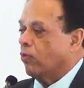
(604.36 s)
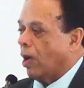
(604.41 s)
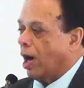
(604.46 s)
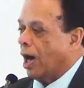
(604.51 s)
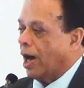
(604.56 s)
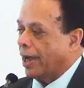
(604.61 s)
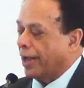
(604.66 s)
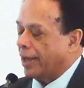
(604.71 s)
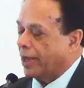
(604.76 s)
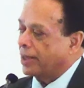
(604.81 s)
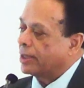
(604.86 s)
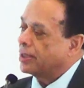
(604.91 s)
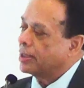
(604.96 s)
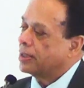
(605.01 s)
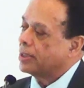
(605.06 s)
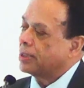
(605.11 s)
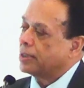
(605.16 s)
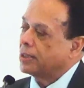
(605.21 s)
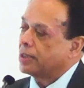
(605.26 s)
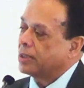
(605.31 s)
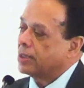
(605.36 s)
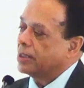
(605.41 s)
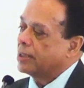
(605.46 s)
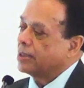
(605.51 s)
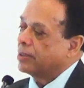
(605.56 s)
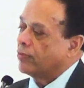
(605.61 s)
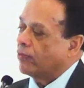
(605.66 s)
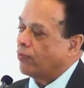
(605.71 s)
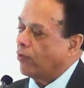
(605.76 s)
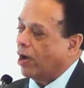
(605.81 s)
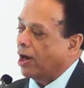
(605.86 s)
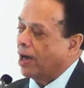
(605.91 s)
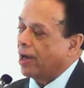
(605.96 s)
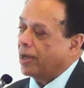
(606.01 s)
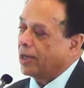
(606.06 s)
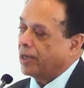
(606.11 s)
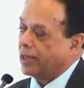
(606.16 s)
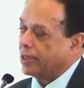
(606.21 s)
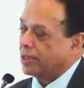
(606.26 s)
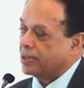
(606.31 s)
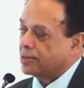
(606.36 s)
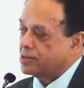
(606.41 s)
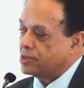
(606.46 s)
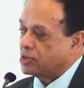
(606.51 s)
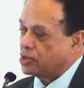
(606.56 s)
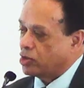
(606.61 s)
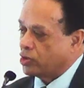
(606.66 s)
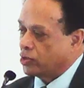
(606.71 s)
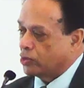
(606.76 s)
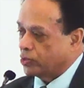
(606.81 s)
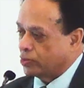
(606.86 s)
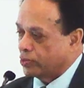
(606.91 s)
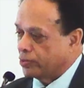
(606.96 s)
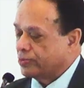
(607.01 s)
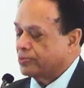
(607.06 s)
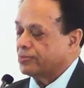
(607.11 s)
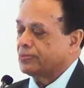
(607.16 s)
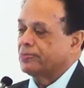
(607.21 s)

why. Why is you.